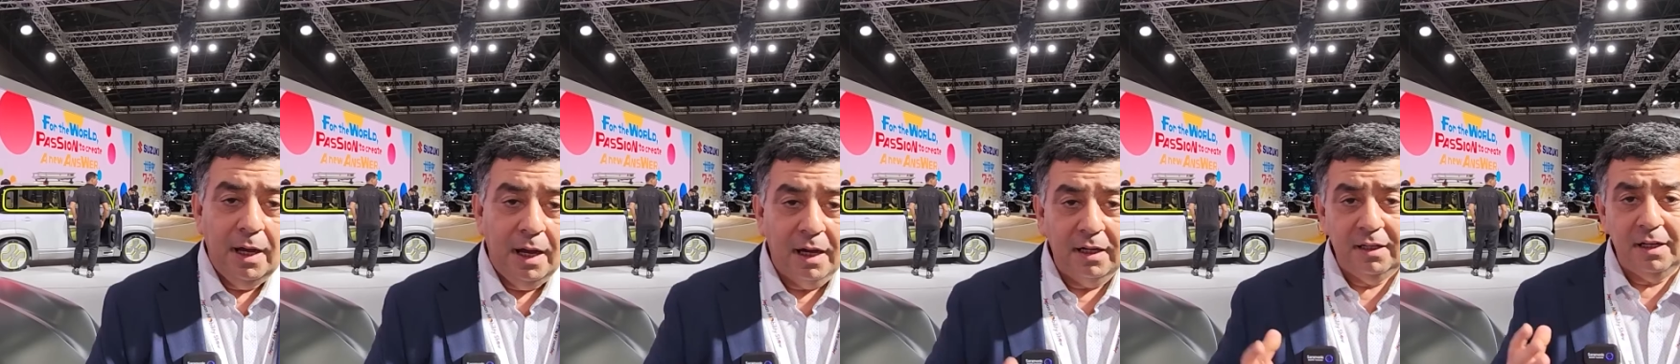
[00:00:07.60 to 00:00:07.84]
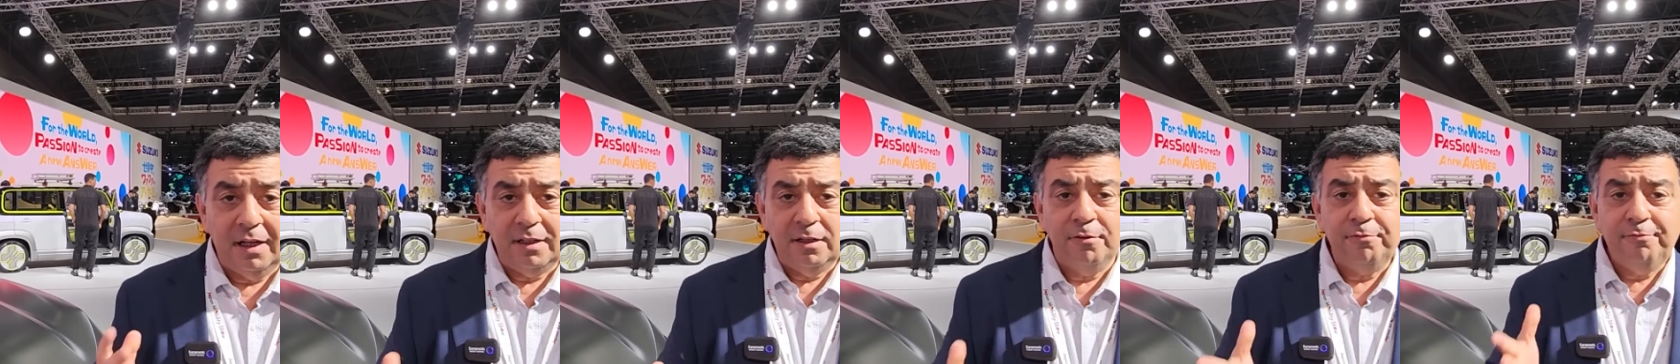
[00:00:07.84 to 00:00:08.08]

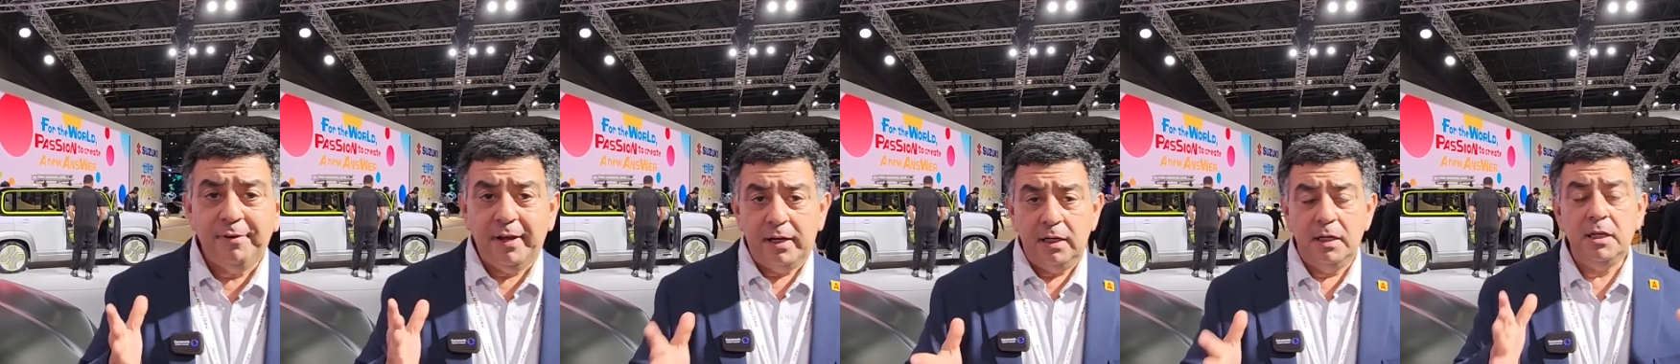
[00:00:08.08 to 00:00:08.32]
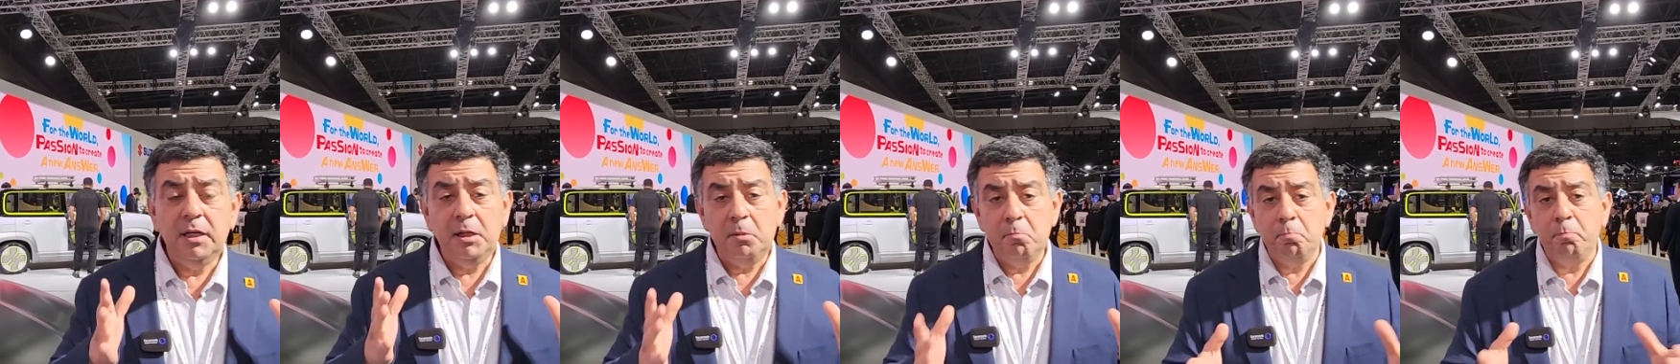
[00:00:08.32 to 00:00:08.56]
Another
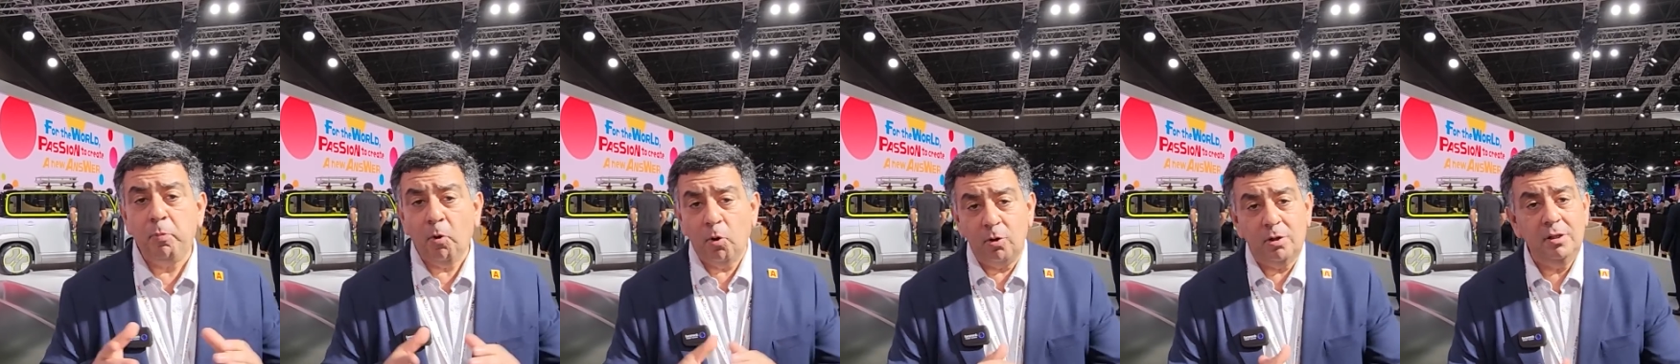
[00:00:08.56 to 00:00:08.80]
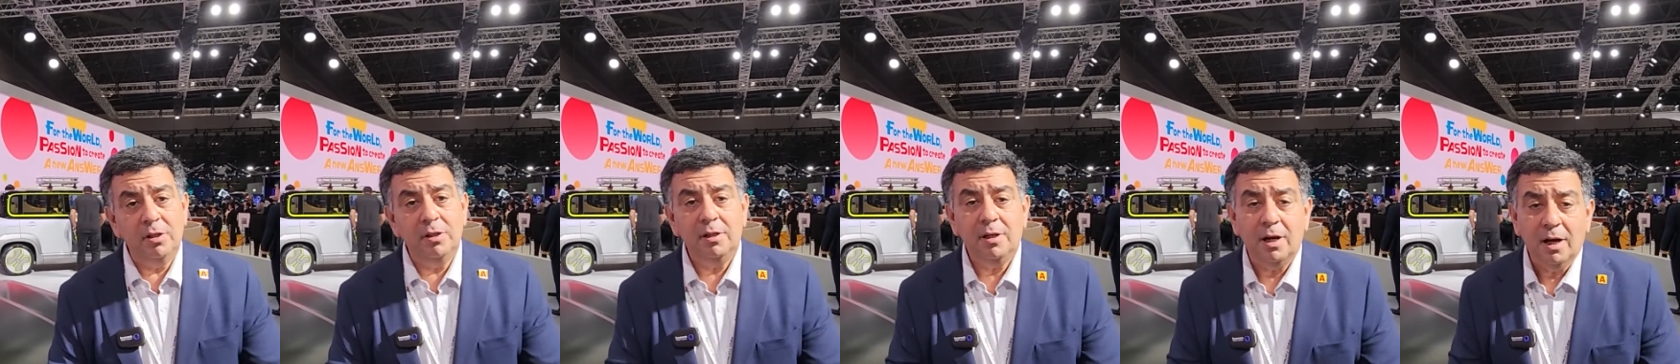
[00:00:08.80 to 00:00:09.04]
very
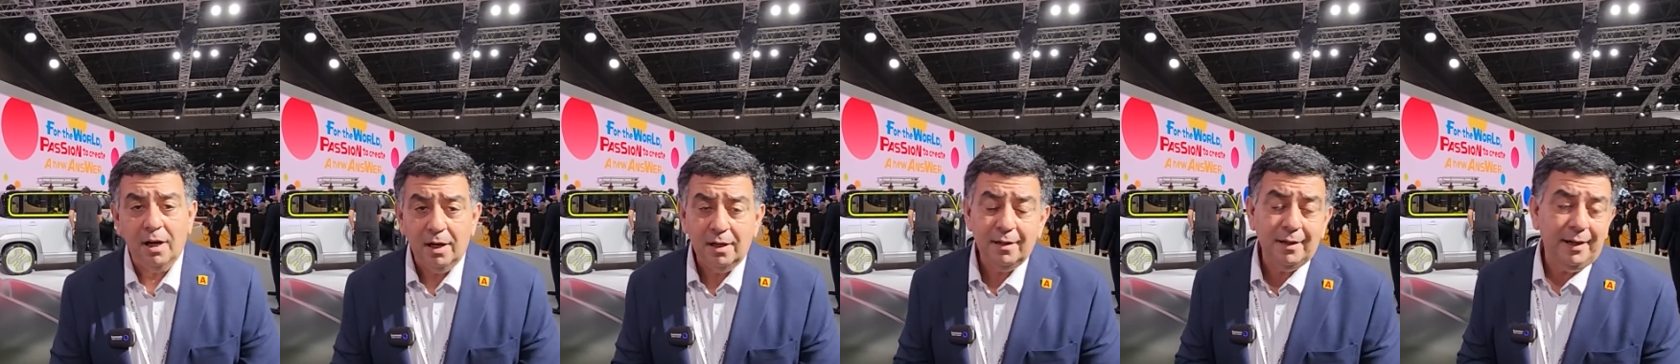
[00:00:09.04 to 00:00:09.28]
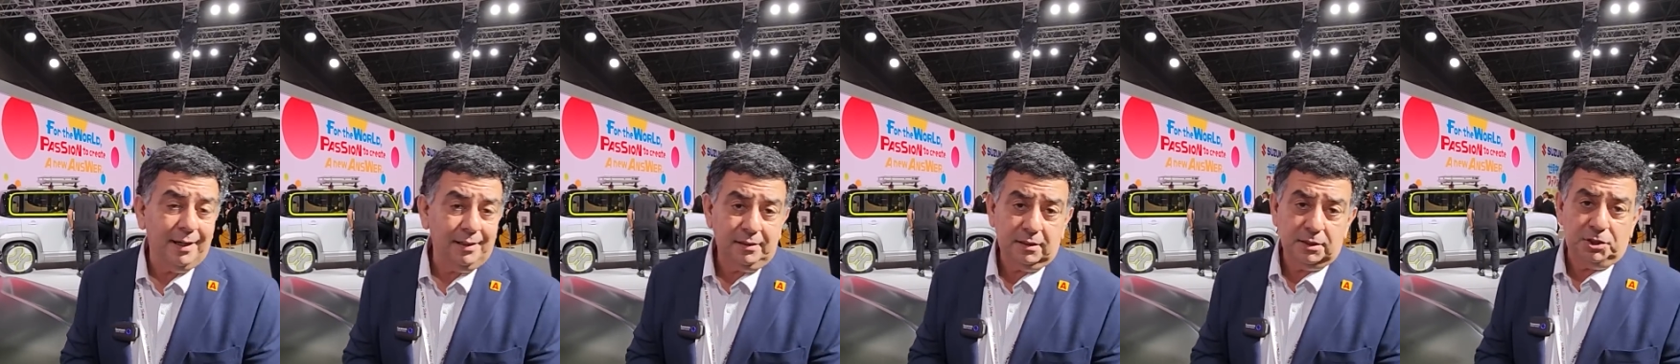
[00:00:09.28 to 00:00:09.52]
important car
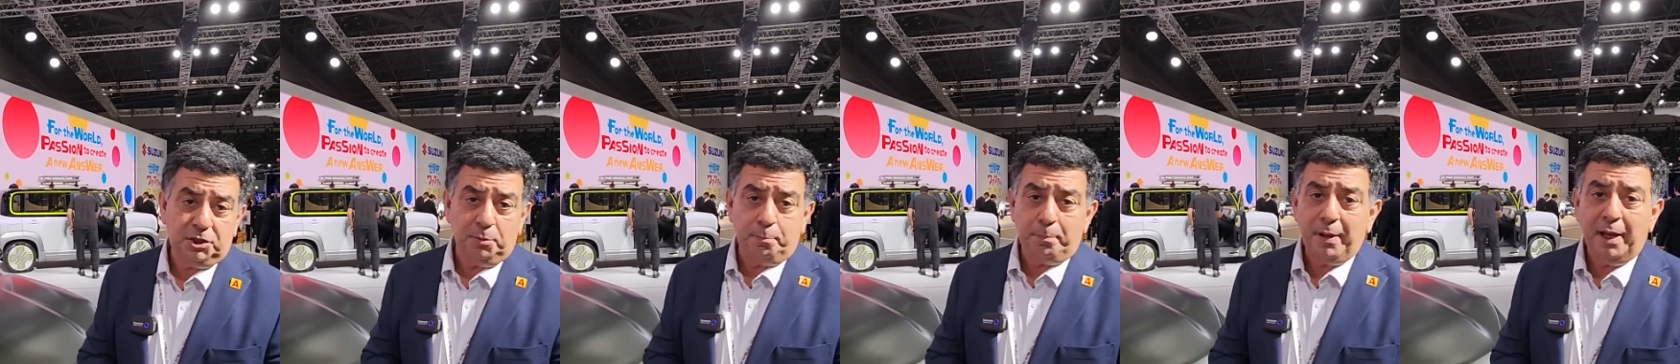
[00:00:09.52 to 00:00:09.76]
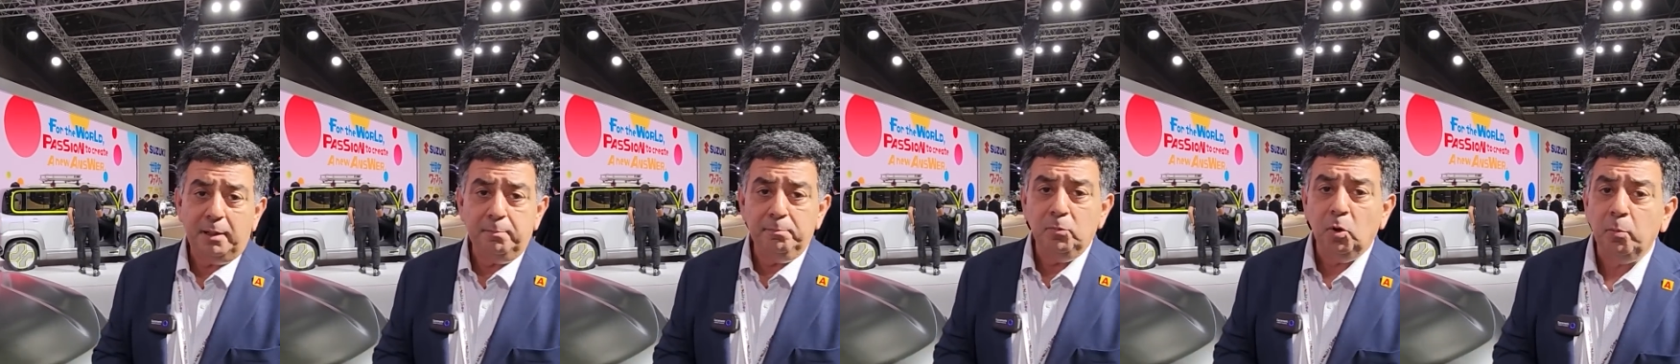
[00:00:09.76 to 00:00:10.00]
at the
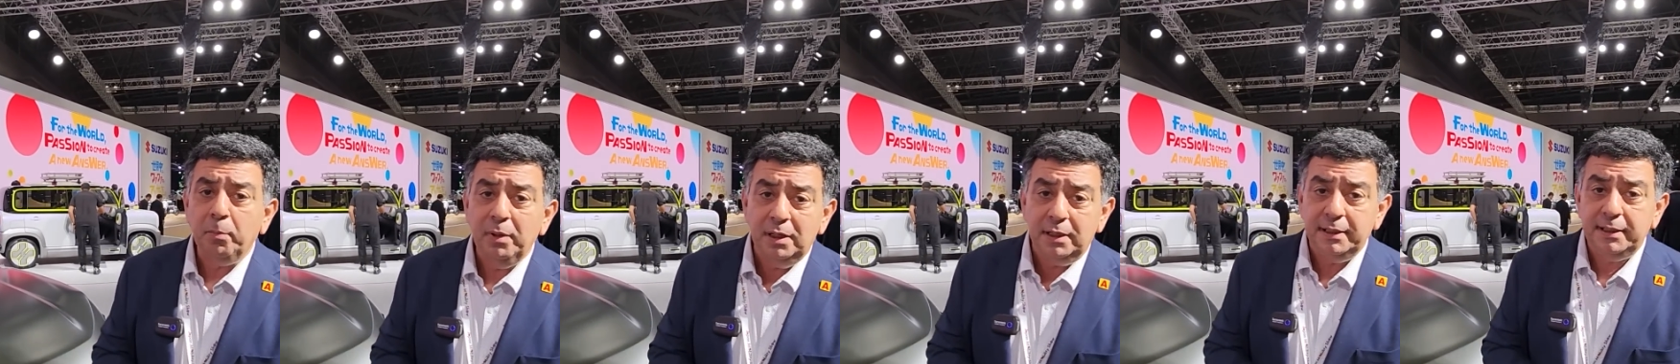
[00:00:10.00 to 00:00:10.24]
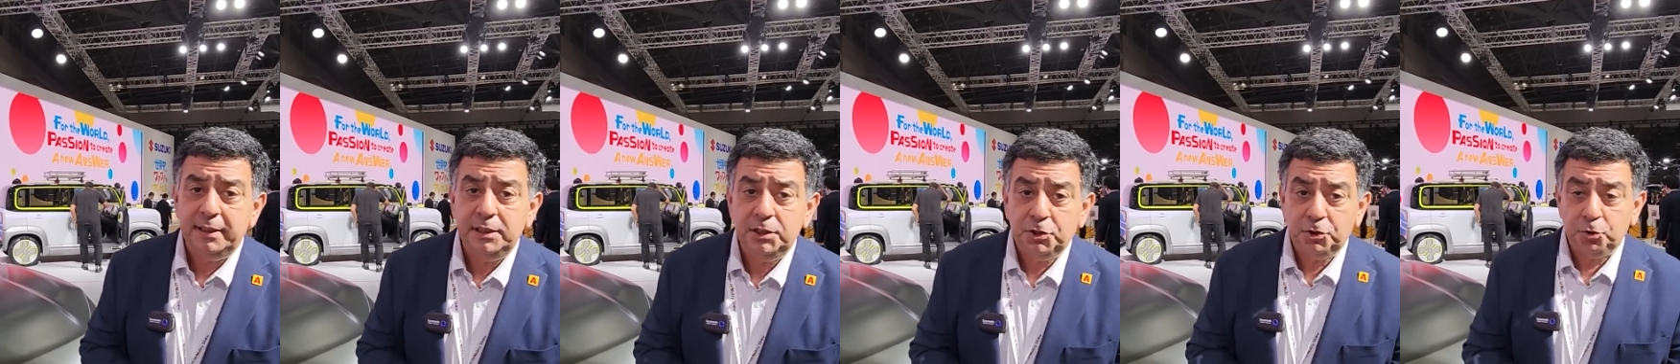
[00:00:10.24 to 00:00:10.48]
Japan
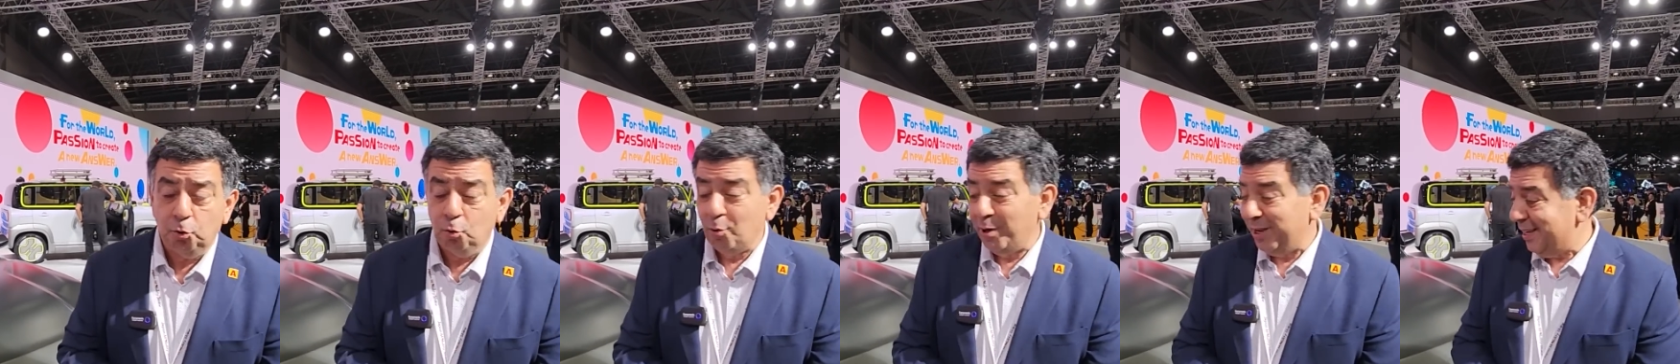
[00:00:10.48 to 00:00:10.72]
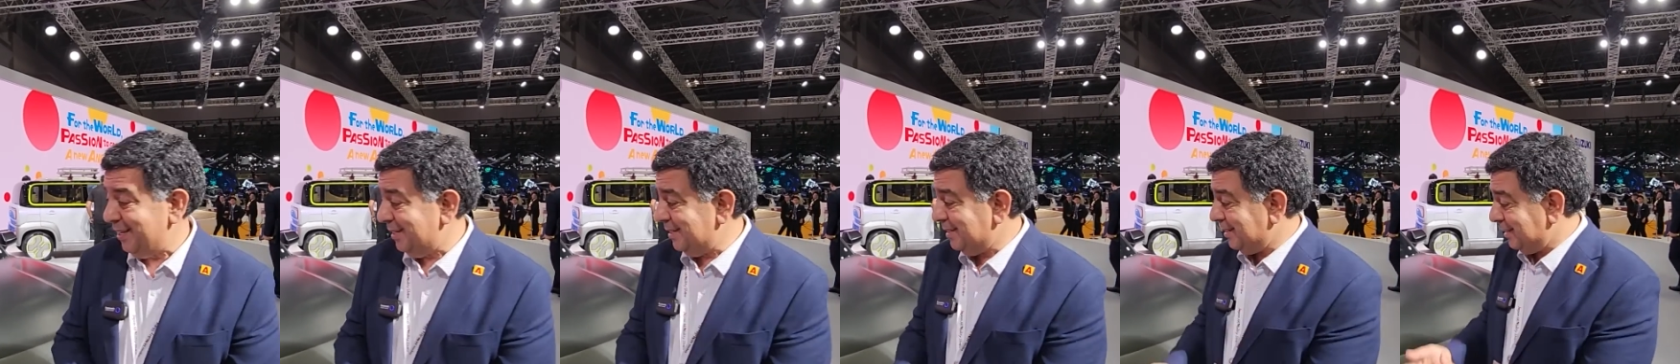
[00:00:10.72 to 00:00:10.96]
Mobility Show
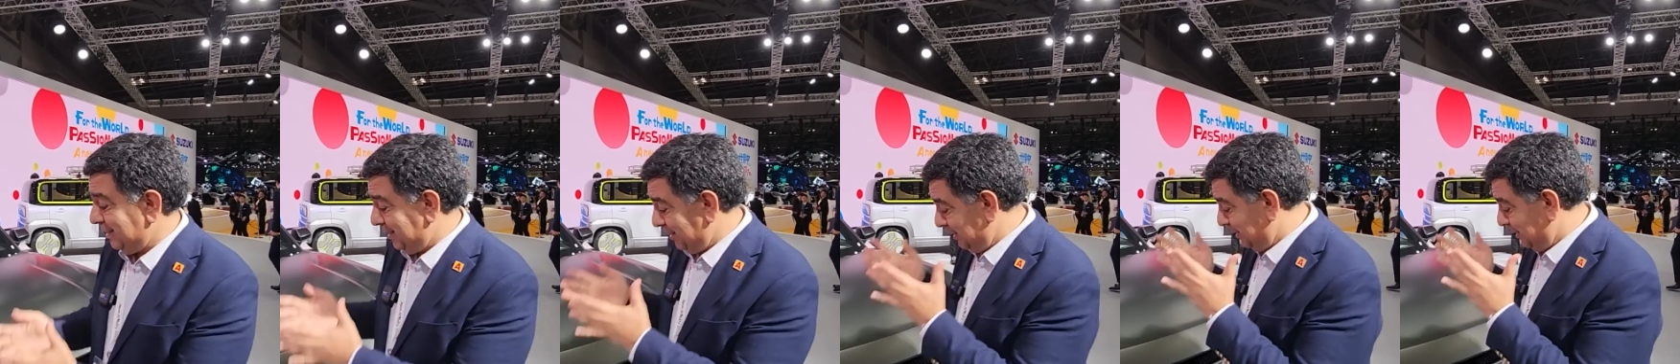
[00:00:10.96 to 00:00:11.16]
is